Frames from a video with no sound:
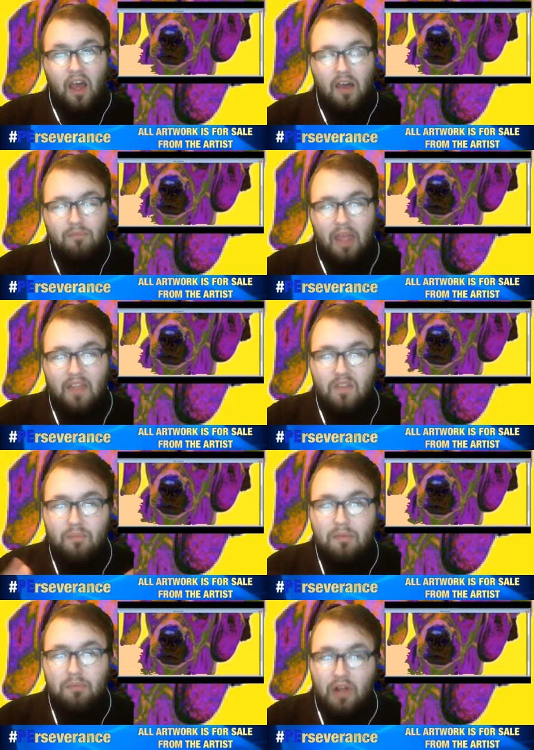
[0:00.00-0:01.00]
of pets that
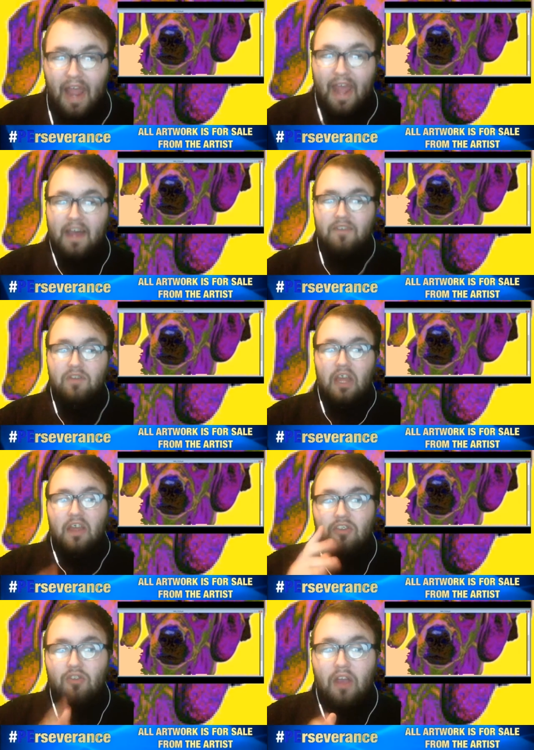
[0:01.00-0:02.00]
people have,
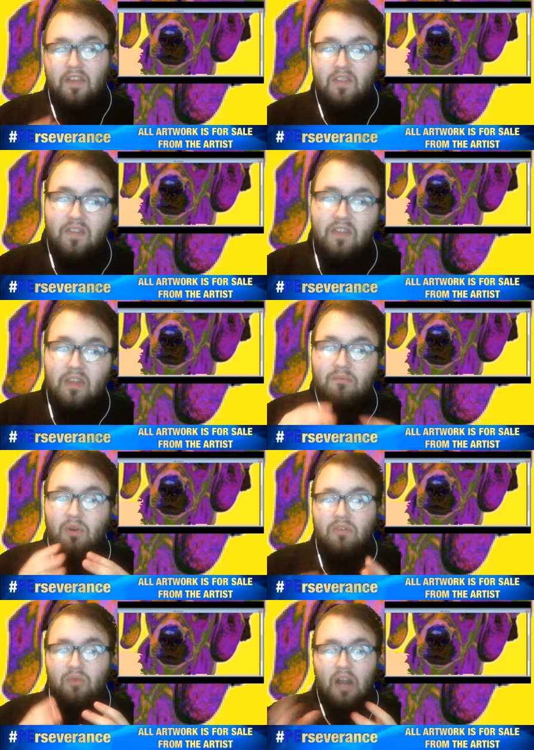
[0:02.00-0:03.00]
you guys can see
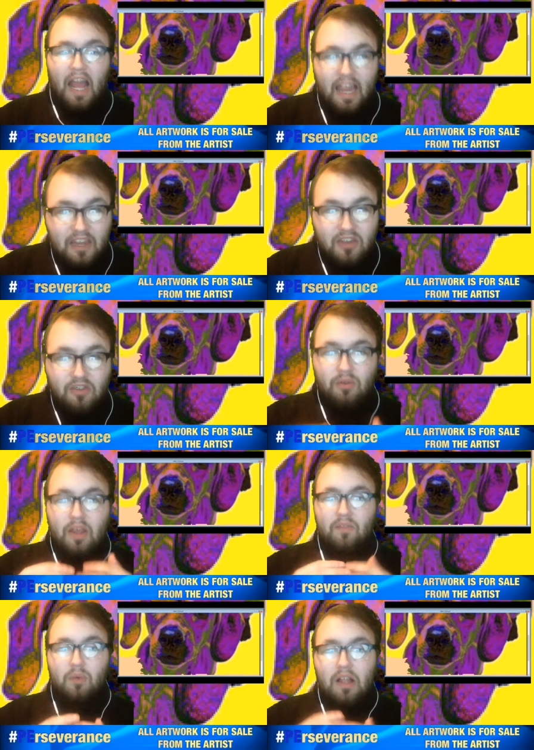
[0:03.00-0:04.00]
more of what I can do
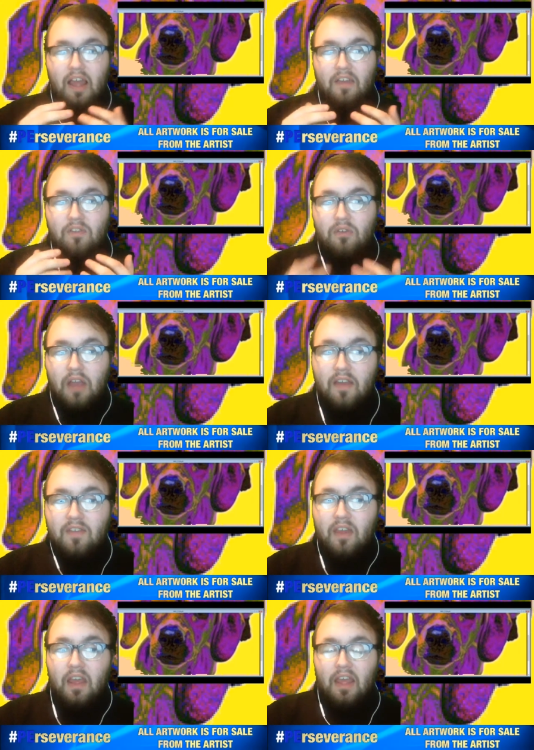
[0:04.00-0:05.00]
as well as you
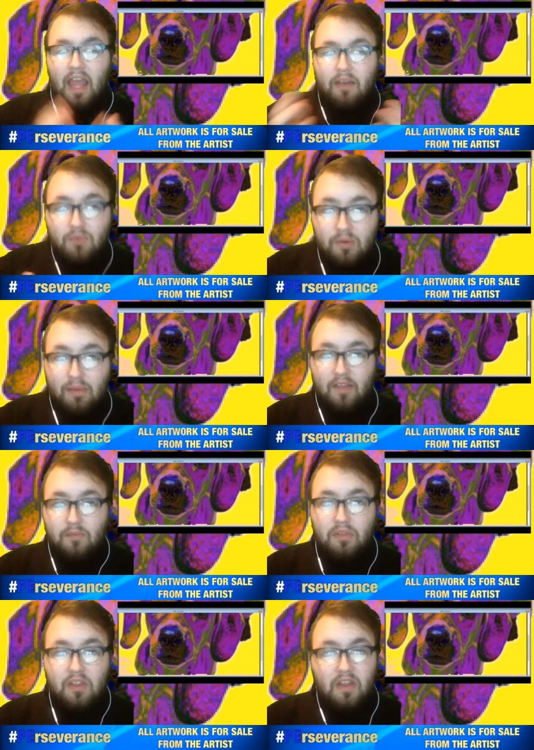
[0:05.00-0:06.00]
guys have more
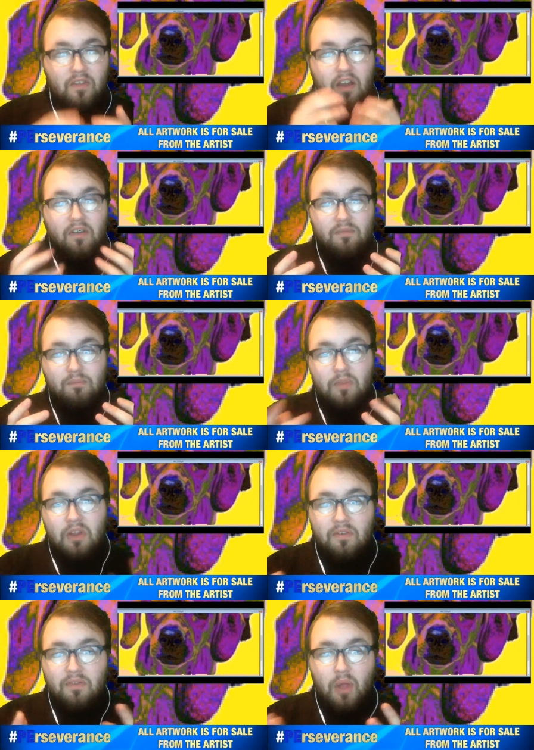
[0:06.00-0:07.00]
possibilities of, you
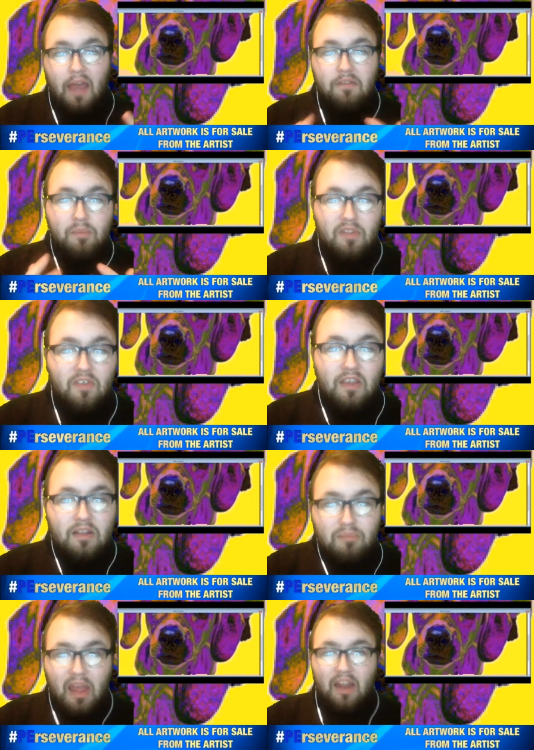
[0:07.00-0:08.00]
know, if you have a
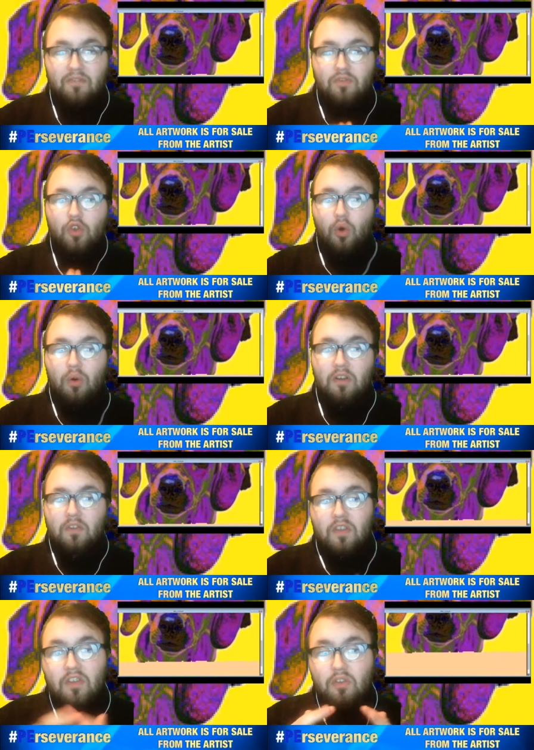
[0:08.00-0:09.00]
particular pet of
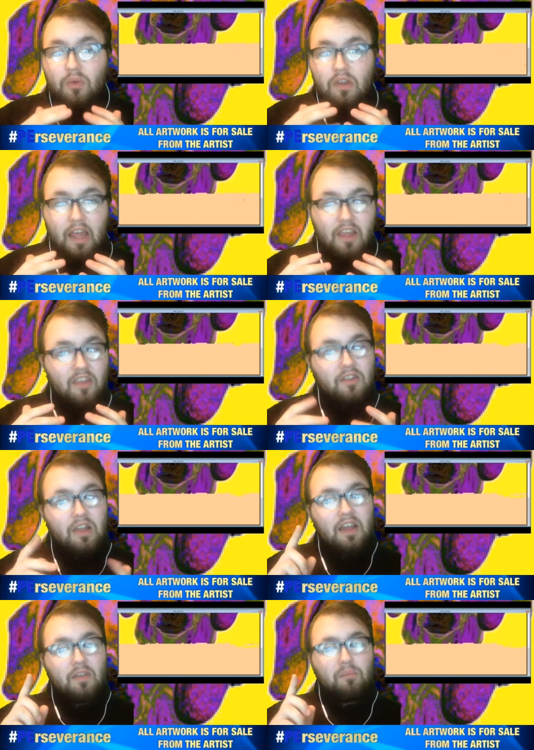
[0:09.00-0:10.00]
yours that you would like, you know,
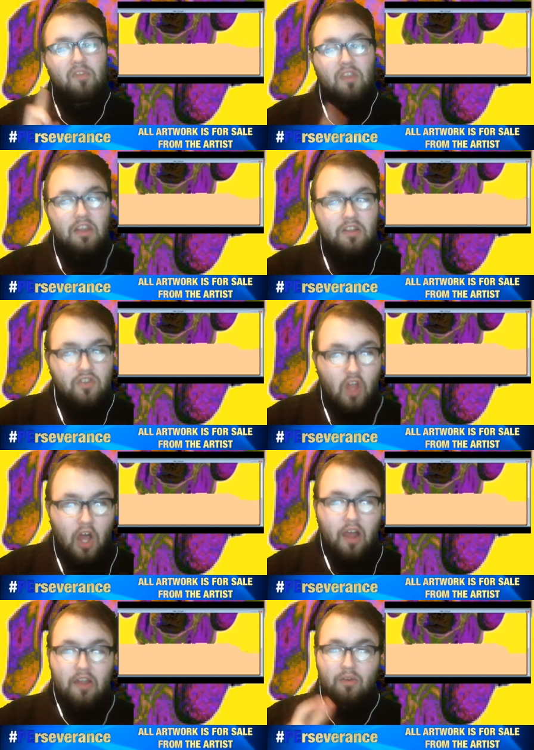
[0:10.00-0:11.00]
like a particular
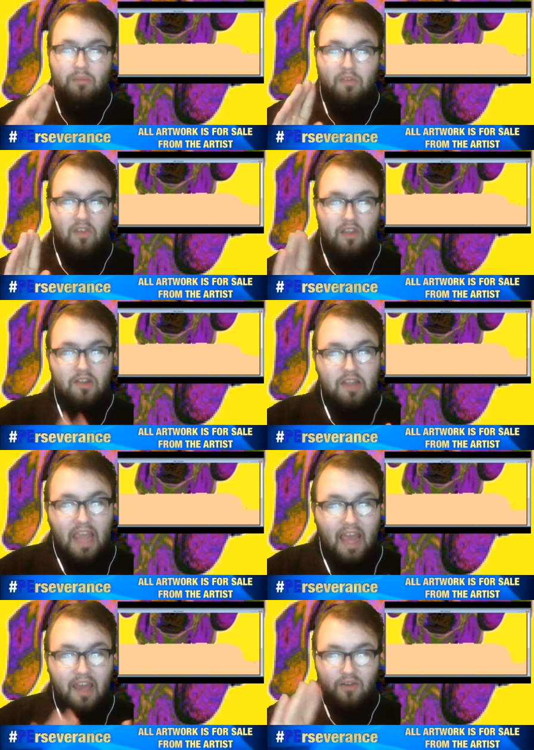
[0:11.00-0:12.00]
dog or a particular
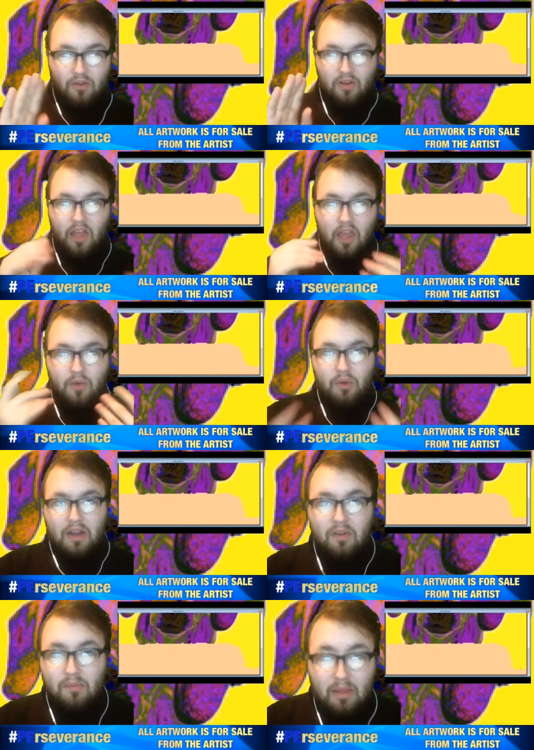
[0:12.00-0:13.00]
cat or
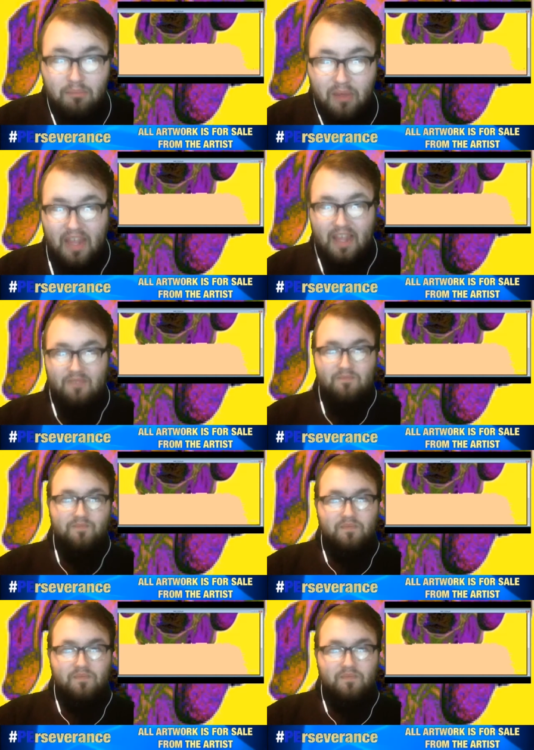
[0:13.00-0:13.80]
whatever it might be